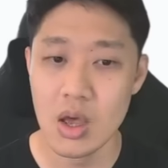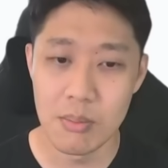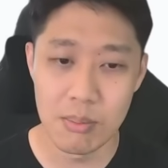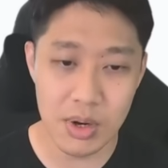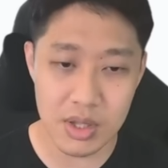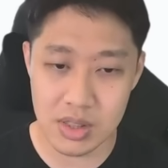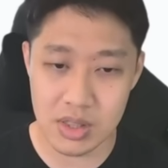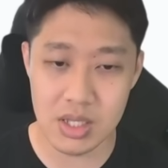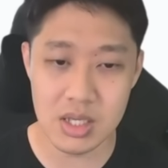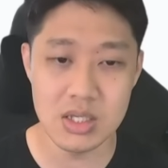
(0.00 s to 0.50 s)

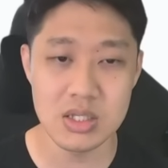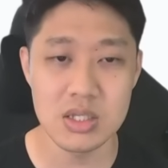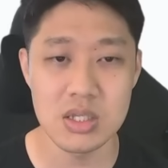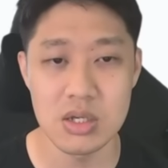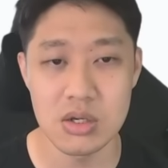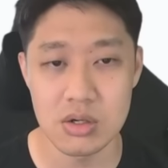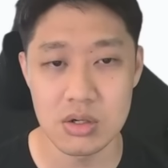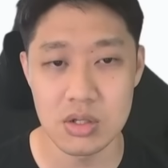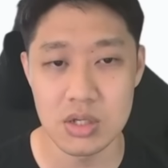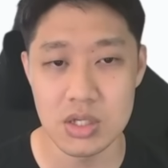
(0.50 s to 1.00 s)
but these
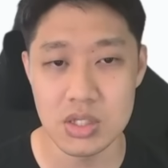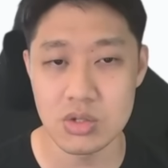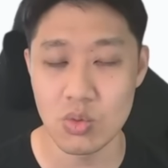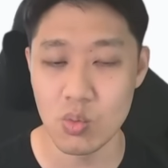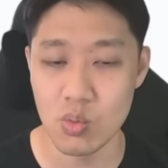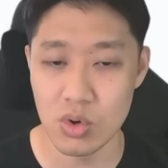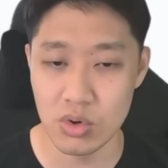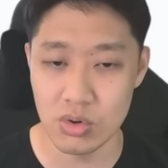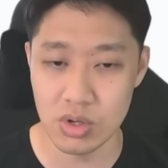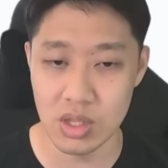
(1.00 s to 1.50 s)
tier lists
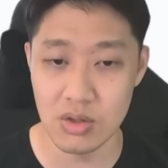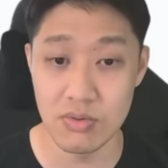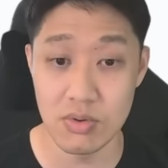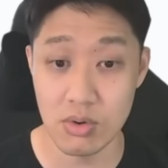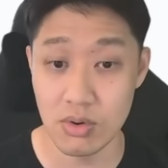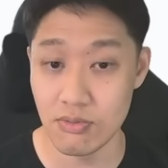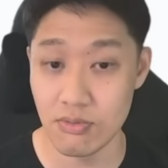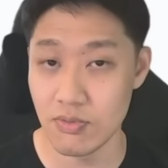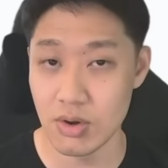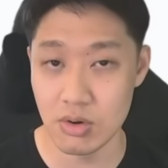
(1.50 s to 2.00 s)
will give you
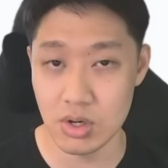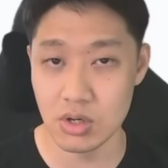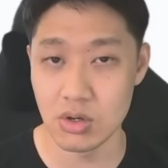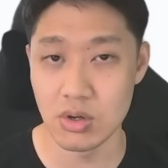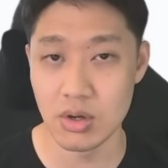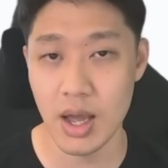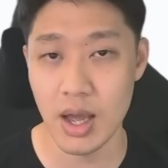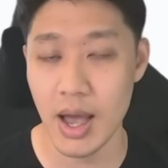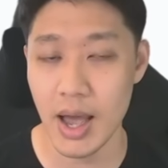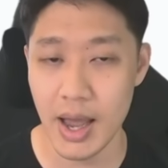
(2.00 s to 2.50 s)
a very
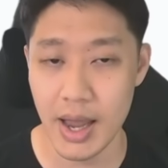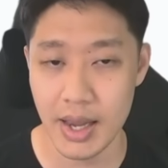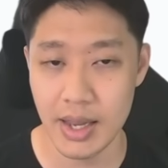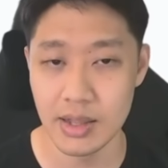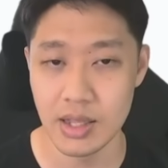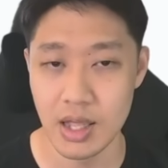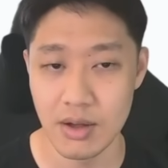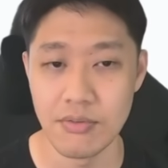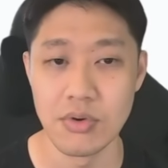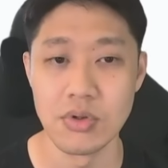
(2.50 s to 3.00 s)
good
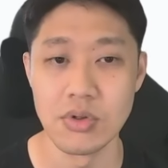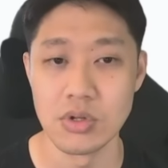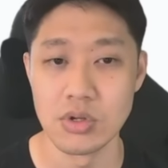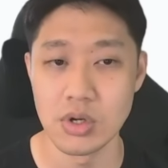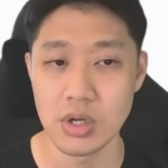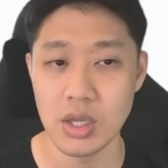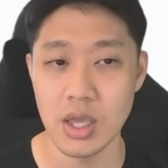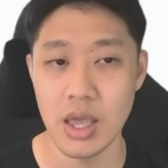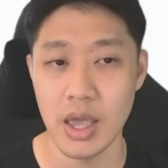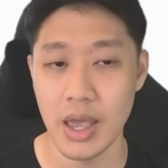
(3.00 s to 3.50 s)
high-level
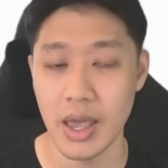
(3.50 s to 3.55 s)
look